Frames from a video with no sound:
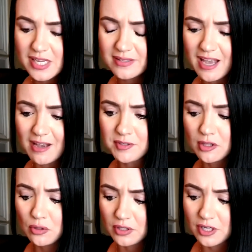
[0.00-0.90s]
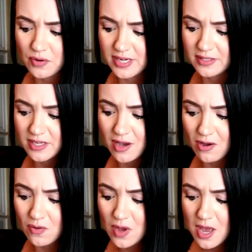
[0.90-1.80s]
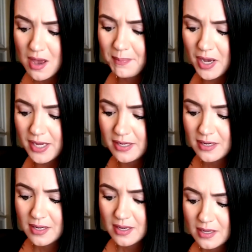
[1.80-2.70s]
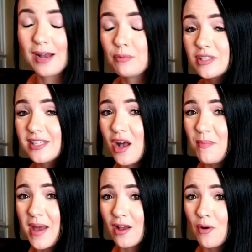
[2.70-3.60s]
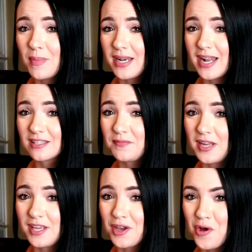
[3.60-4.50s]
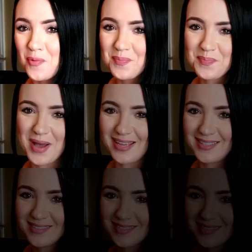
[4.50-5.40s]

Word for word: It's absolutely crazy, y'all. But I will see y'all back on my next video. Bye.